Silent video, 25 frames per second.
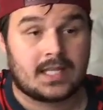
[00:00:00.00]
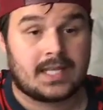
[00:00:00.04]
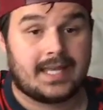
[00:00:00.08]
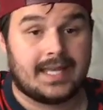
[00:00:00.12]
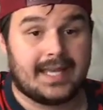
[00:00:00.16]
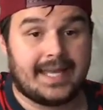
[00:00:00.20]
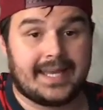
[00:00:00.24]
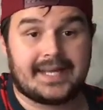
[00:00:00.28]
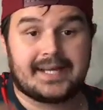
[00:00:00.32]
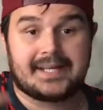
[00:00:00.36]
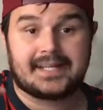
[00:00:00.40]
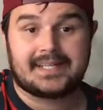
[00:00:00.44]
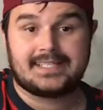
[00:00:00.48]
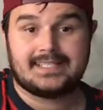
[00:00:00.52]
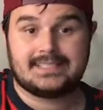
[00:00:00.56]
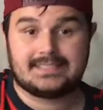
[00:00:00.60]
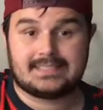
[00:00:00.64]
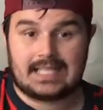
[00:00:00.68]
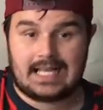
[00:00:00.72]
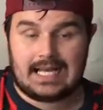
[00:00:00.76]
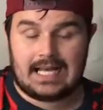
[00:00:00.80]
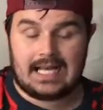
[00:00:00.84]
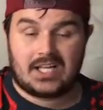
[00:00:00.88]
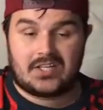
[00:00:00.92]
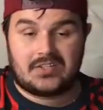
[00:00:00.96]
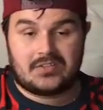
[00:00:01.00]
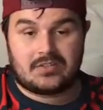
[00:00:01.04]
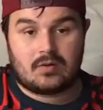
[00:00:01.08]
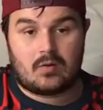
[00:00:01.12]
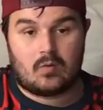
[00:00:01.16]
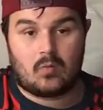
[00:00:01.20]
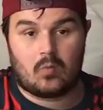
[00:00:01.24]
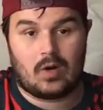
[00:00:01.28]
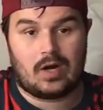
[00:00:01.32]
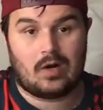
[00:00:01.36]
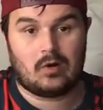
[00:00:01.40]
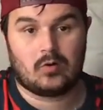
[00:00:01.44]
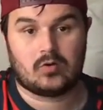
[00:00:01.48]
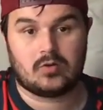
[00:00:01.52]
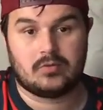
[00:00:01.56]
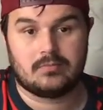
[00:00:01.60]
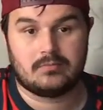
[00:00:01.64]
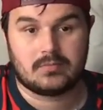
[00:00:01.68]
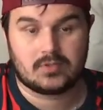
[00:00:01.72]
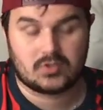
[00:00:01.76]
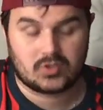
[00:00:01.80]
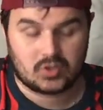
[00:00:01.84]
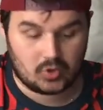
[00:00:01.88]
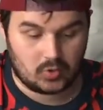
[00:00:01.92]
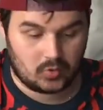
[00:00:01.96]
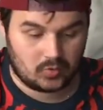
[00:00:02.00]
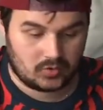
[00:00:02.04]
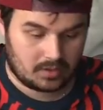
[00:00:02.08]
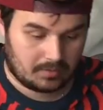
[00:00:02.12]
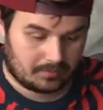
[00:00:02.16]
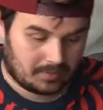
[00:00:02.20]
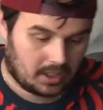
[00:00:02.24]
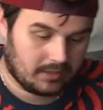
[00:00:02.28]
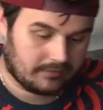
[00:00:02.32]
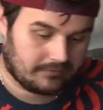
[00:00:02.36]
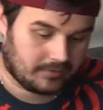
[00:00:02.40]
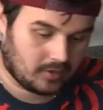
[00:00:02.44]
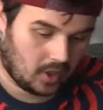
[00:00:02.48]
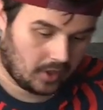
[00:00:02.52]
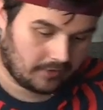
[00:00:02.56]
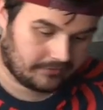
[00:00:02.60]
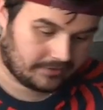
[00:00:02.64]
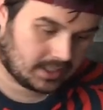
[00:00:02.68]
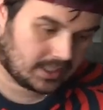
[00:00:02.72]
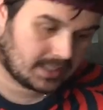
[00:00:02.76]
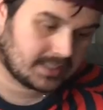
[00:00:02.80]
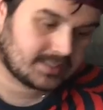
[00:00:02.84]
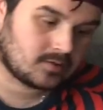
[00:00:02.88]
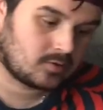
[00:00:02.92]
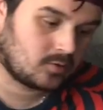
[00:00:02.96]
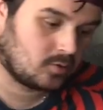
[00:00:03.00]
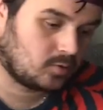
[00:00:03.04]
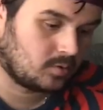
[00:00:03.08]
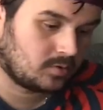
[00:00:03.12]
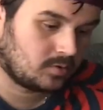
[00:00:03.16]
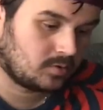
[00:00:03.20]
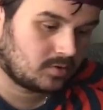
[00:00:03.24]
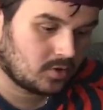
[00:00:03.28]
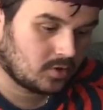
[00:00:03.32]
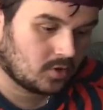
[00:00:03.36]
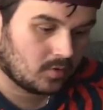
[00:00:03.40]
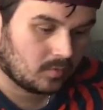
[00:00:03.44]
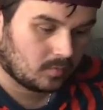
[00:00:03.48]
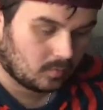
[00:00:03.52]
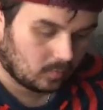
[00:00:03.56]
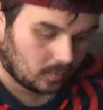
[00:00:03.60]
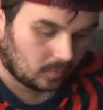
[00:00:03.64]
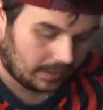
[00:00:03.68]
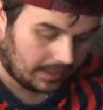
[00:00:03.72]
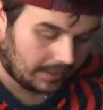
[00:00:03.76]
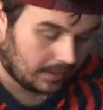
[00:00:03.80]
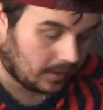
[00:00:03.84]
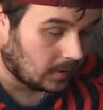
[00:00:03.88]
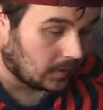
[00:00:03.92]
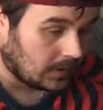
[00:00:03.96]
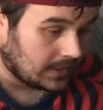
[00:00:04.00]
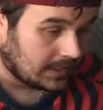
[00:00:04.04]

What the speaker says: Hey guys, and welcome to the Bayern View. Hope you guys are all doing well.